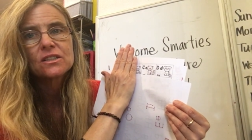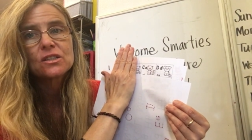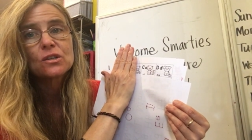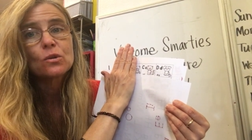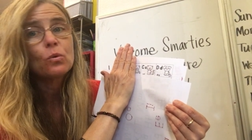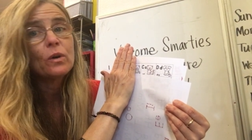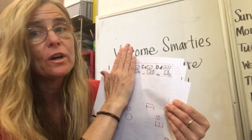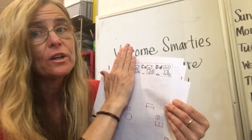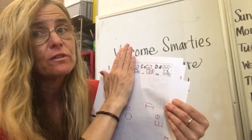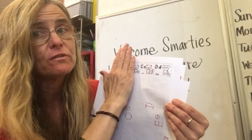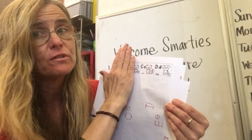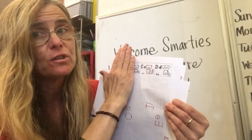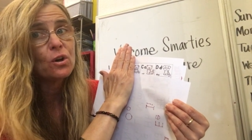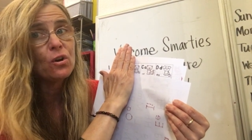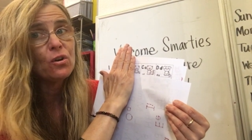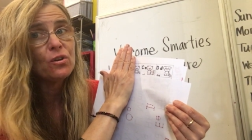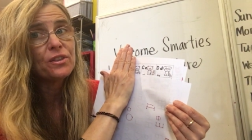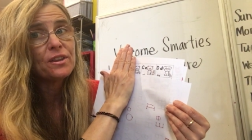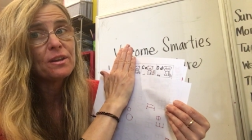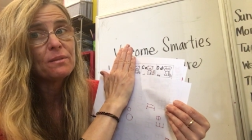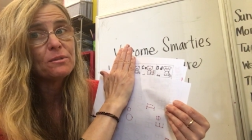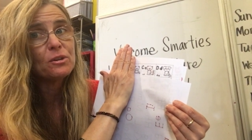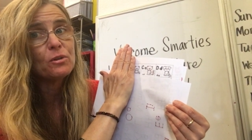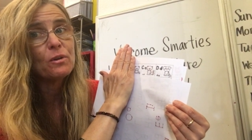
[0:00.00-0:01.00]
So while you've
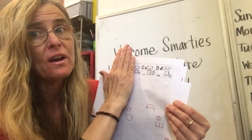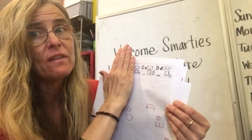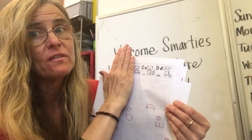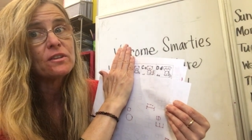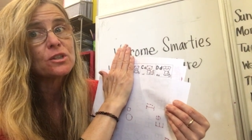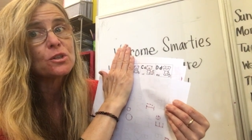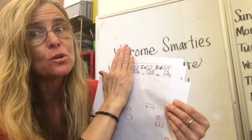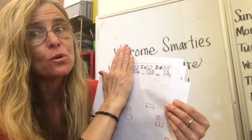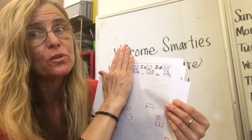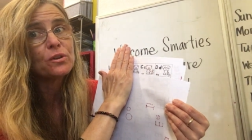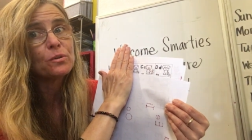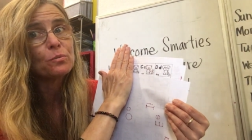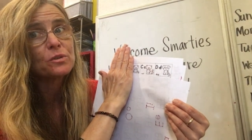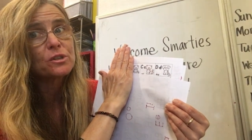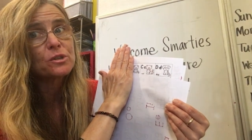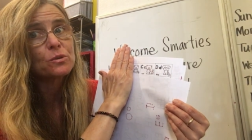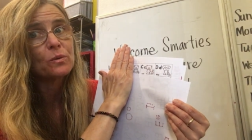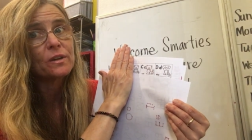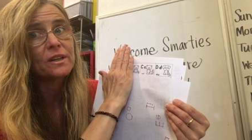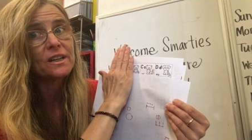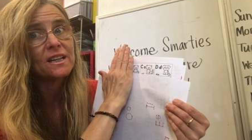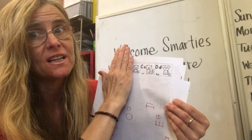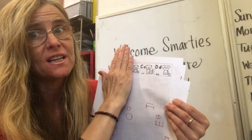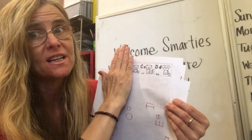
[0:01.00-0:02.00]
told them, you haven't told them which
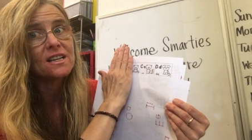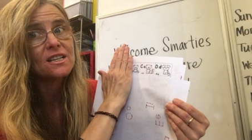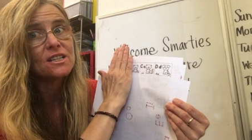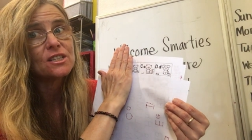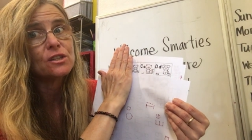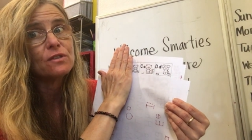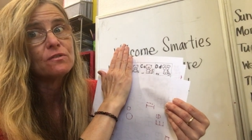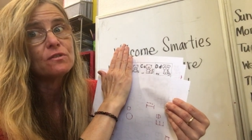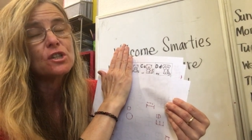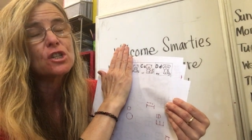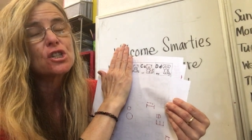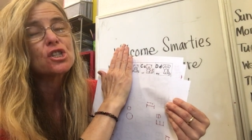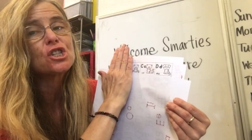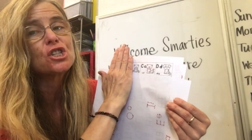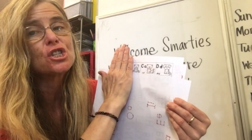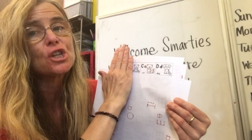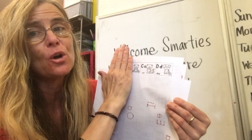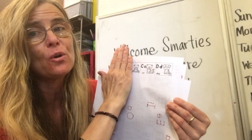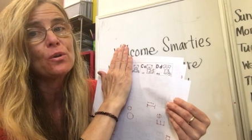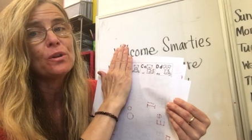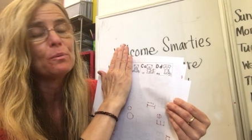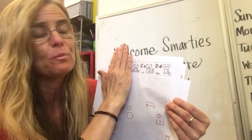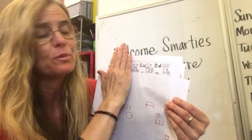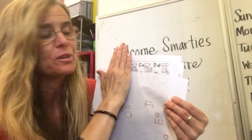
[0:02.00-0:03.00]
one it is. You've just
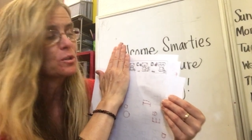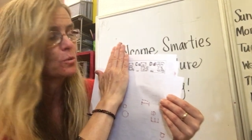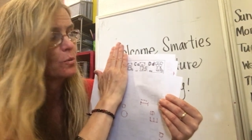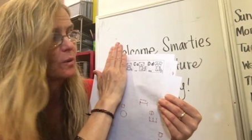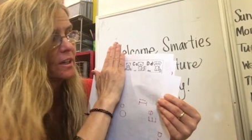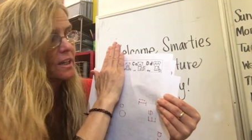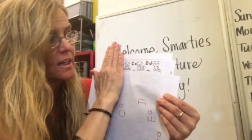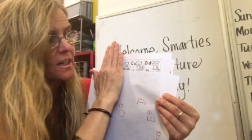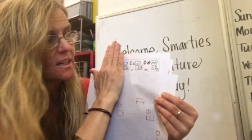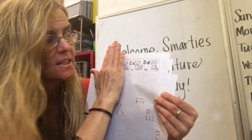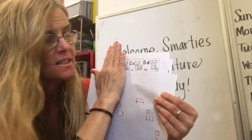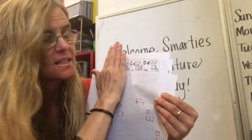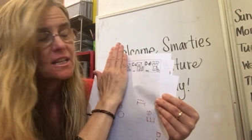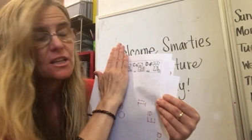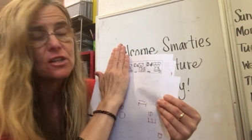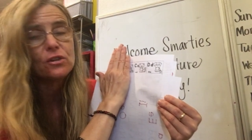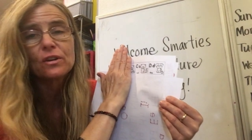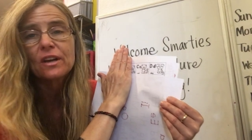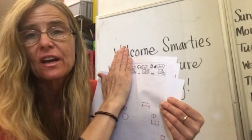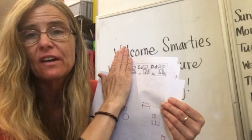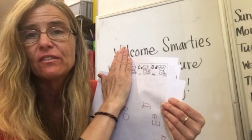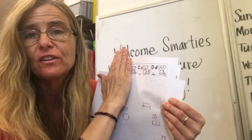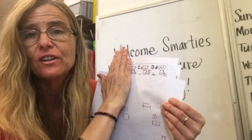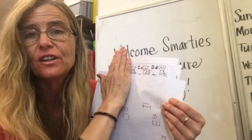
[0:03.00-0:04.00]
shown them which one it is. Then
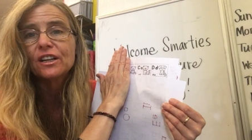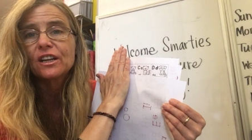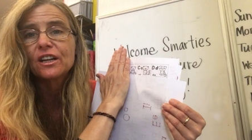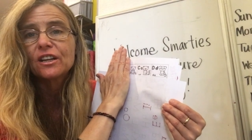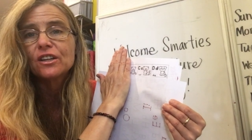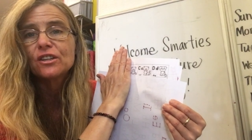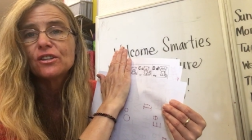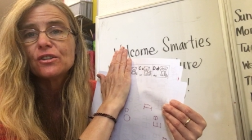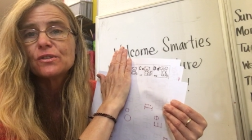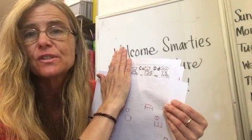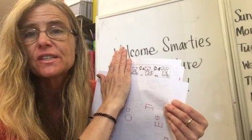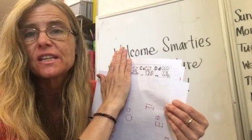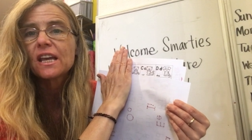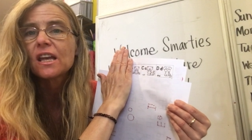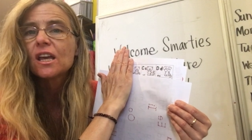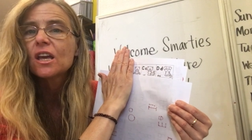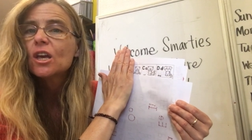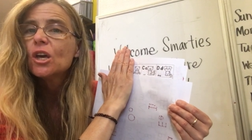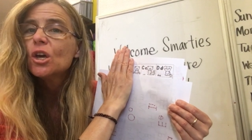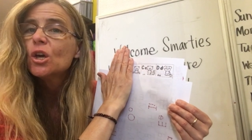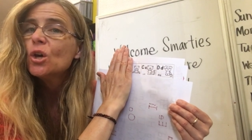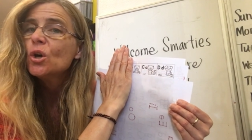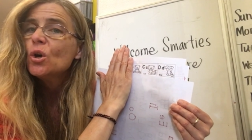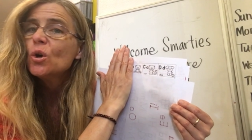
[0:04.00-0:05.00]
you cover it again and you say,
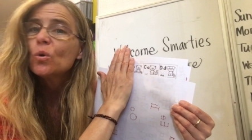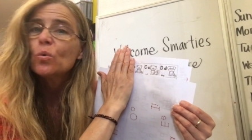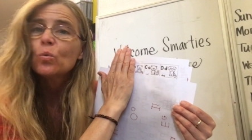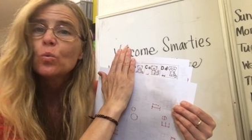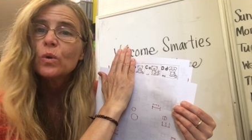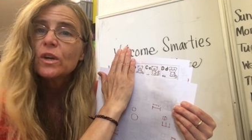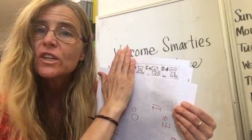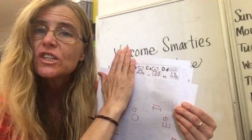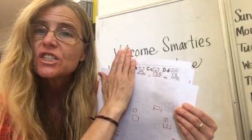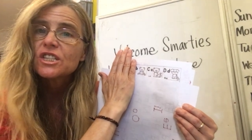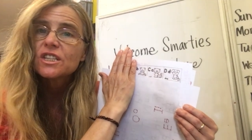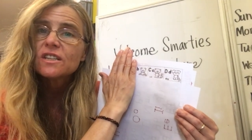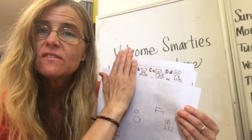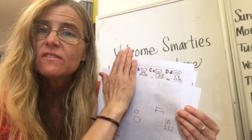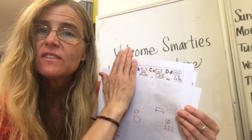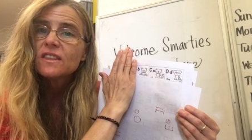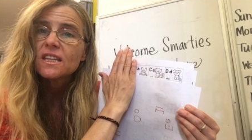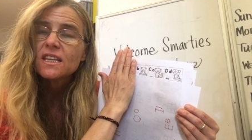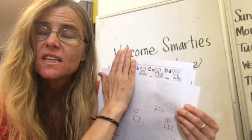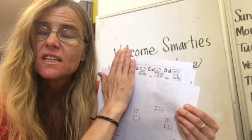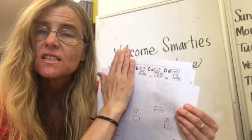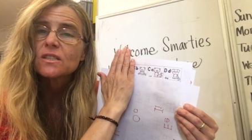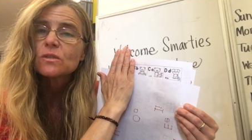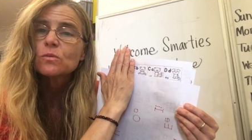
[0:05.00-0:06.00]
which of
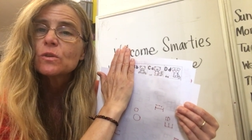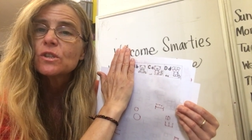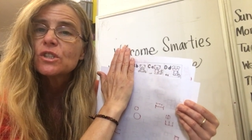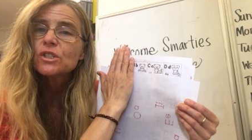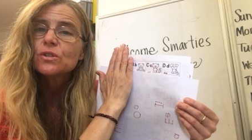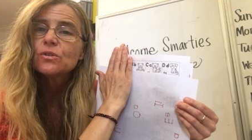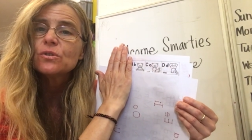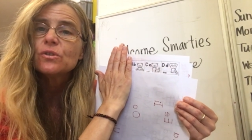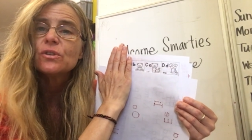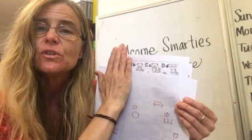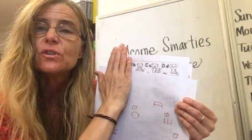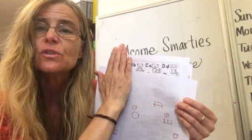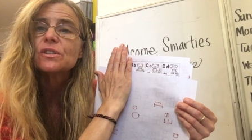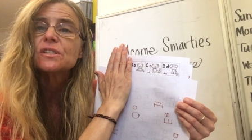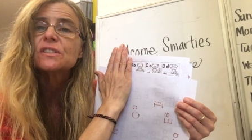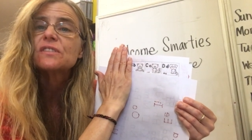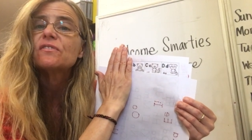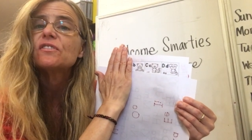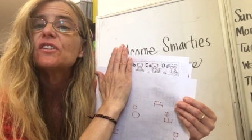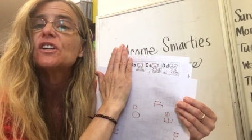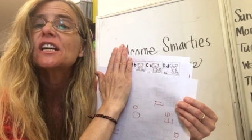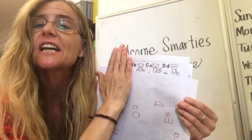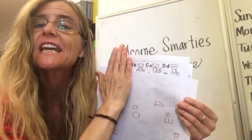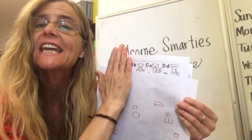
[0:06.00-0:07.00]
these would you use
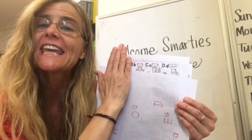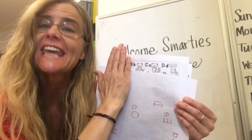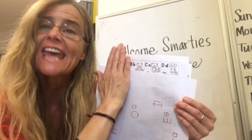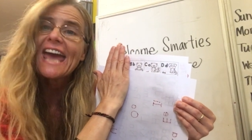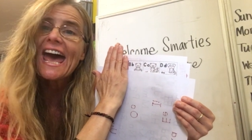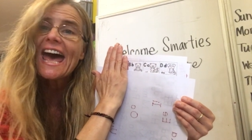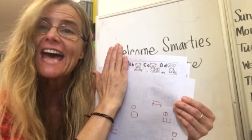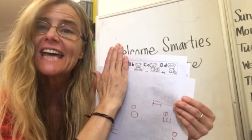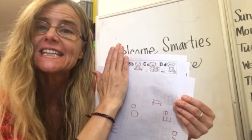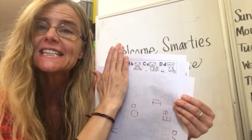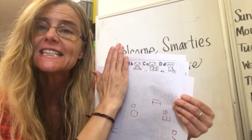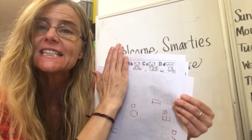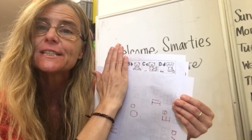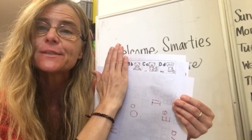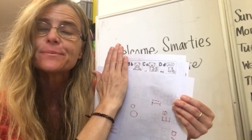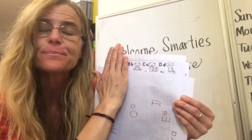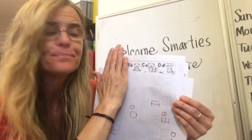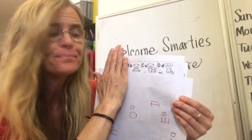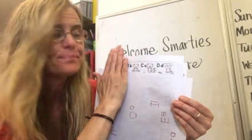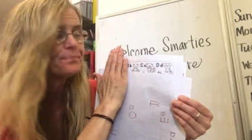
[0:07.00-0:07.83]
for cat?